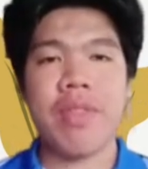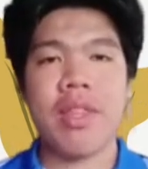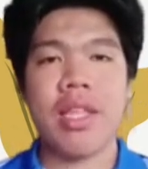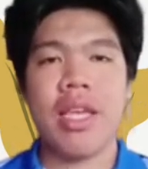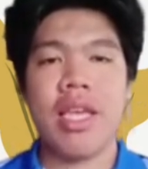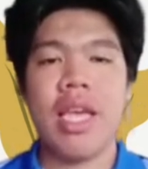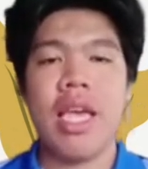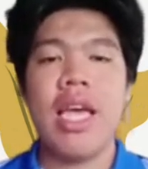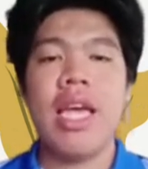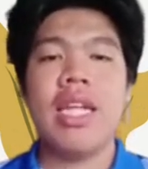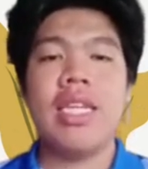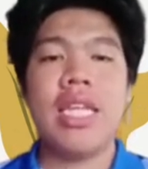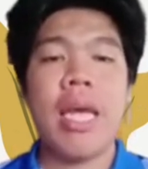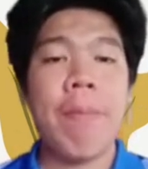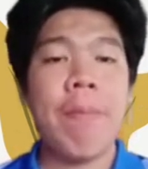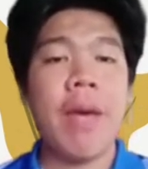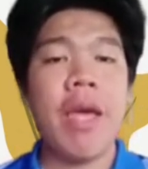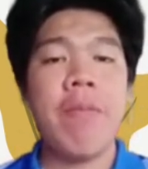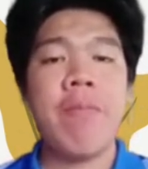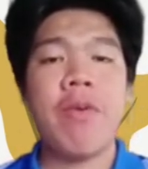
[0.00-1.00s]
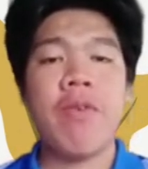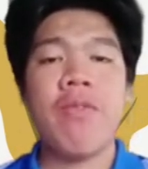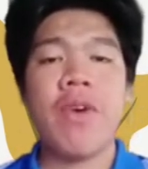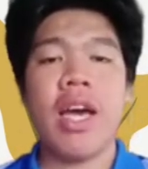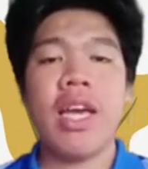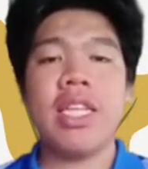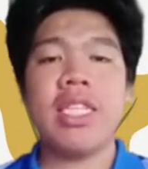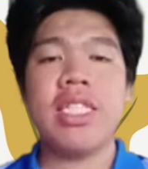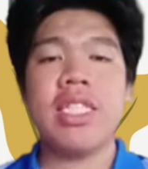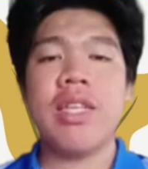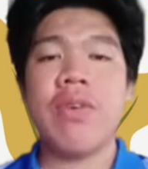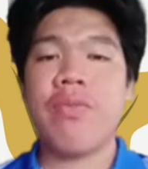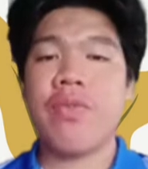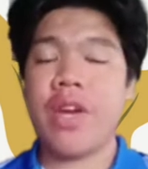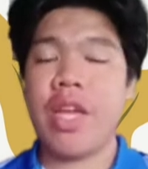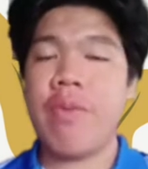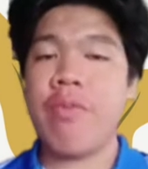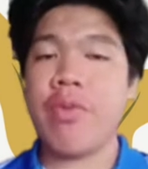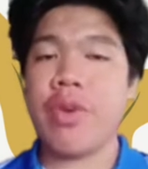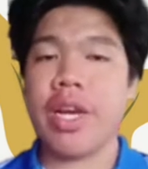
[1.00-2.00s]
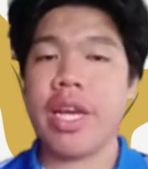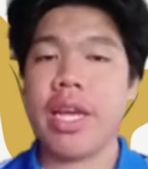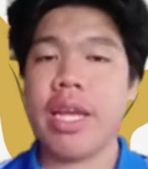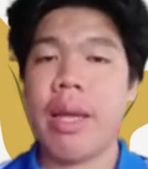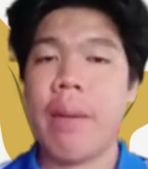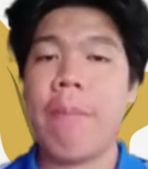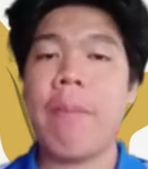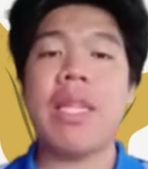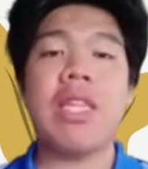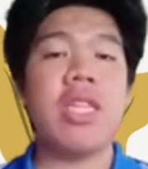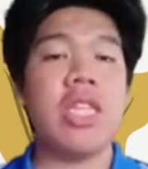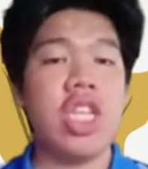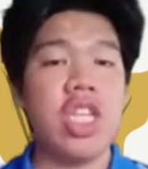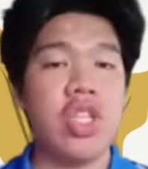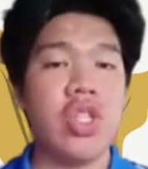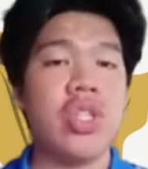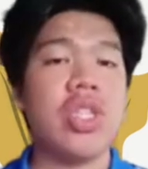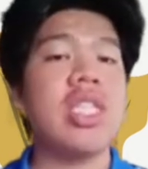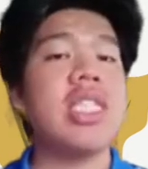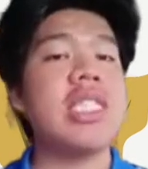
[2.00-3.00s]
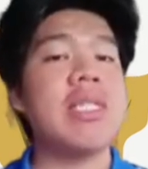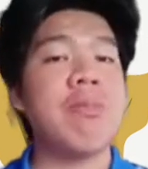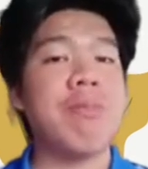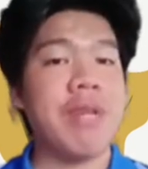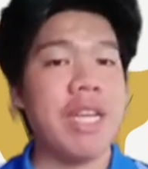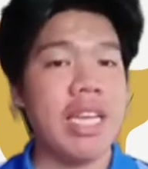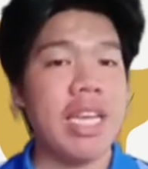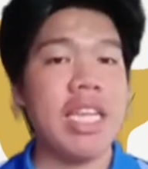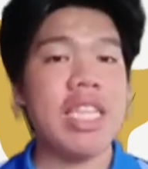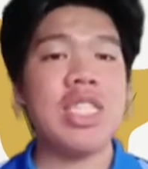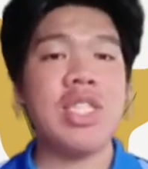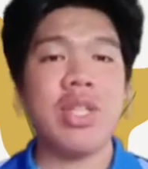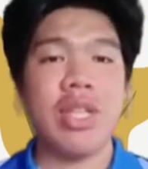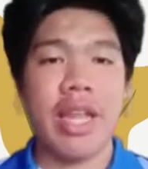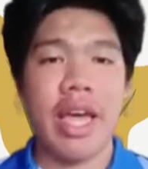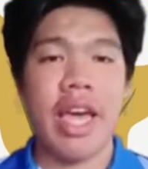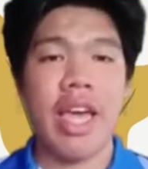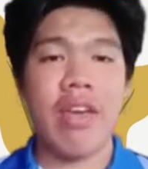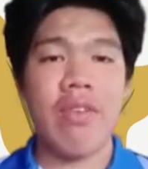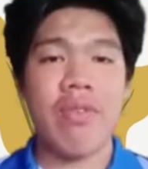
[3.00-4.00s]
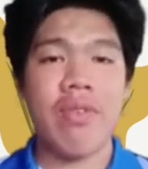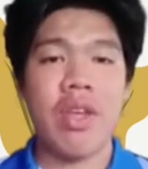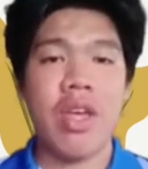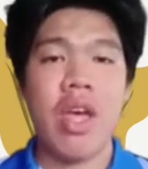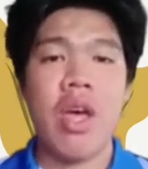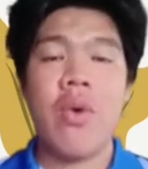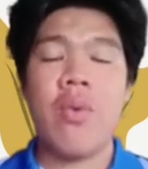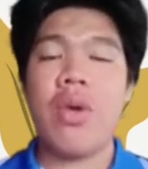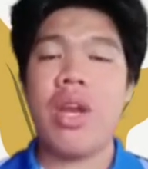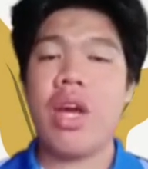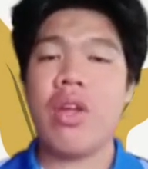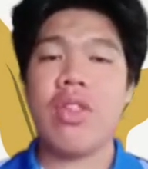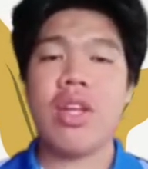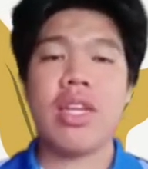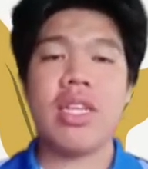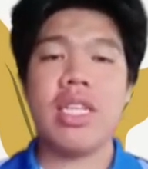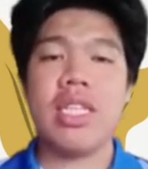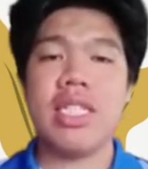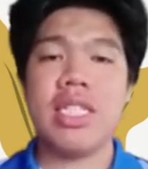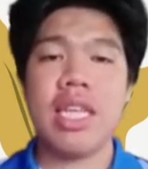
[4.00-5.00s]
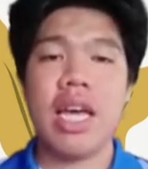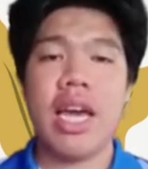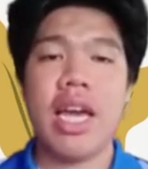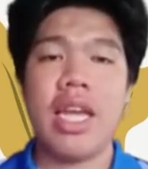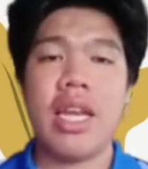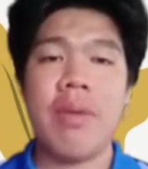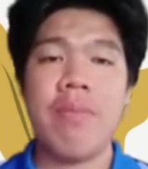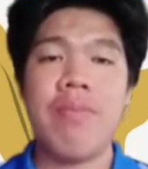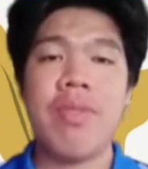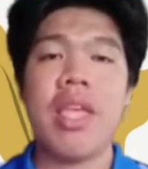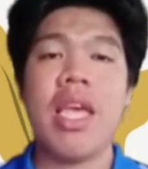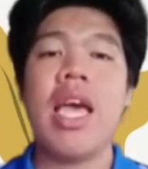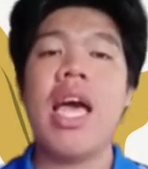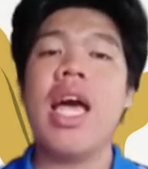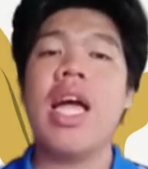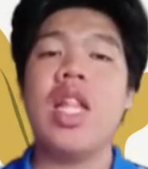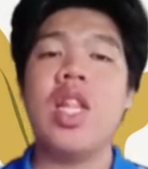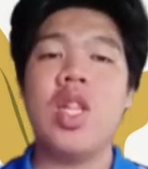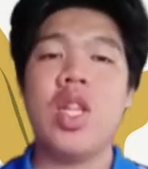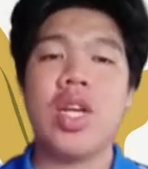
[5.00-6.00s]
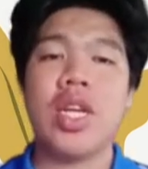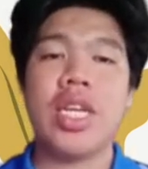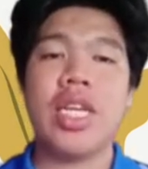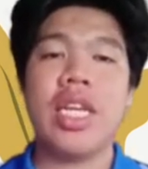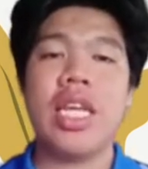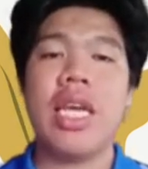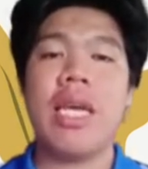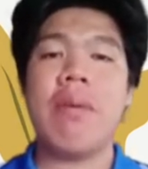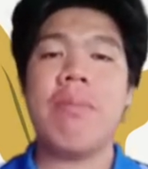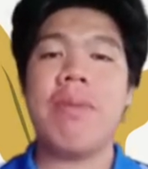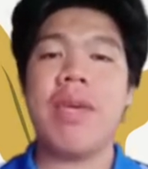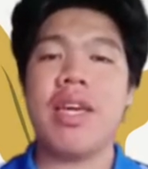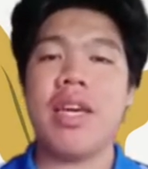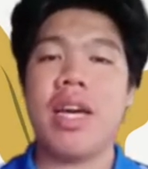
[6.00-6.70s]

DepEd provides the framework, but teachers bring it to life. Without our design, learning becomes